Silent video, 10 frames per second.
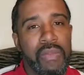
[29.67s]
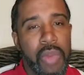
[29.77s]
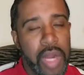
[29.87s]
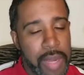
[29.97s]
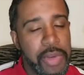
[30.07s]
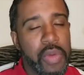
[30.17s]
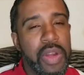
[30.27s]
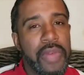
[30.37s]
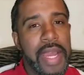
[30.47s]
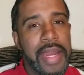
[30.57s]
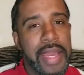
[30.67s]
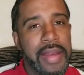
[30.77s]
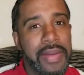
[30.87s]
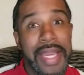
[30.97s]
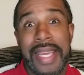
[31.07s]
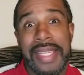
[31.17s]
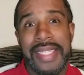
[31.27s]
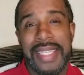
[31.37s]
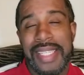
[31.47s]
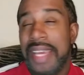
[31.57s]
what I'm doing right now is
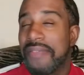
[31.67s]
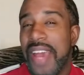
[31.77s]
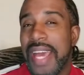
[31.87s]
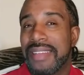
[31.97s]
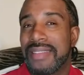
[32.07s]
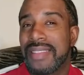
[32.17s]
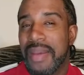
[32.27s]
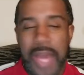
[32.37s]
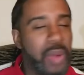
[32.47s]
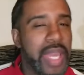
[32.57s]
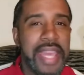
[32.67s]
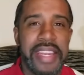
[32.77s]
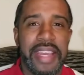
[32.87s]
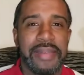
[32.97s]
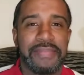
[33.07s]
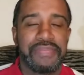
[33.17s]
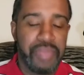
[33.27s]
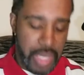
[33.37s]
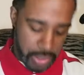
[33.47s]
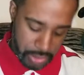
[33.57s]
ten facts about Kenya.
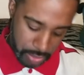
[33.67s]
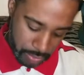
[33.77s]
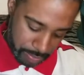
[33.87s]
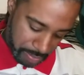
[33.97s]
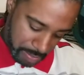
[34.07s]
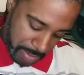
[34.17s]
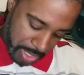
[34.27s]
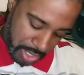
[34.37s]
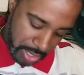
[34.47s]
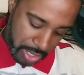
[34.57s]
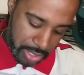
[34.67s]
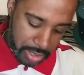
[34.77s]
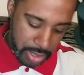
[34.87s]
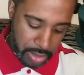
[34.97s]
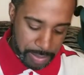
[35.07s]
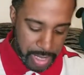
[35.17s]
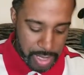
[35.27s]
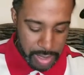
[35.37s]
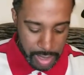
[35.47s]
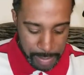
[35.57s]
So, I'm about to learn a little
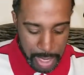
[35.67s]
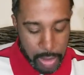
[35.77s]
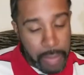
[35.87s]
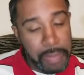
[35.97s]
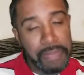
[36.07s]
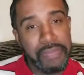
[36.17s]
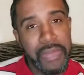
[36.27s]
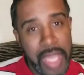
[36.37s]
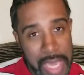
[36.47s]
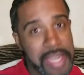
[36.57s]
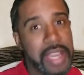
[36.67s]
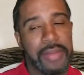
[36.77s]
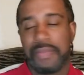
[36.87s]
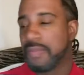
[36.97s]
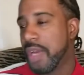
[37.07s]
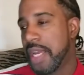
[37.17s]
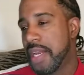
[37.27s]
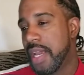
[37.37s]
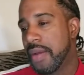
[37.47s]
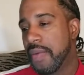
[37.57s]
bit about Kenya right
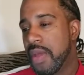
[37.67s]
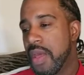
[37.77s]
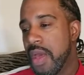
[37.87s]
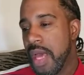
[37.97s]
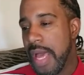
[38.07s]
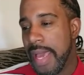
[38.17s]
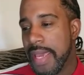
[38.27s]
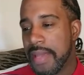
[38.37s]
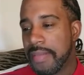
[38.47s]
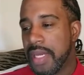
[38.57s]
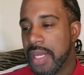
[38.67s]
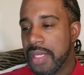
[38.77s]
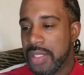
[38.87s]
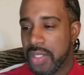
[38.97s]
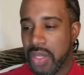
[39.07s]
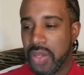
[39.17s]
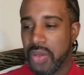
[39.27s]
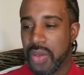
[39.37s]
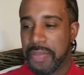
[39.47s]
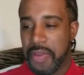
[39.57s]
now. Alright,
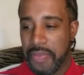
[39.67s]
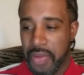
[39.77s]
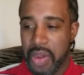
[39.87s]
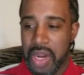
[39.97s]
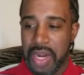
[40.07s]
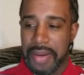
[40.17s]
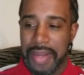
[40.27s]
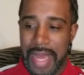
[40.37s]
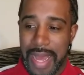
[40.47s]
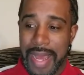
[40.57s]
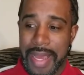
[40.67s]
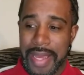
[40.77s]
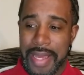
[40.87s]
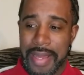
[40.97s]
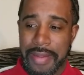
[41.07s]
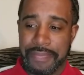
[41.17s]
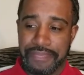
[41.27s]
so before I...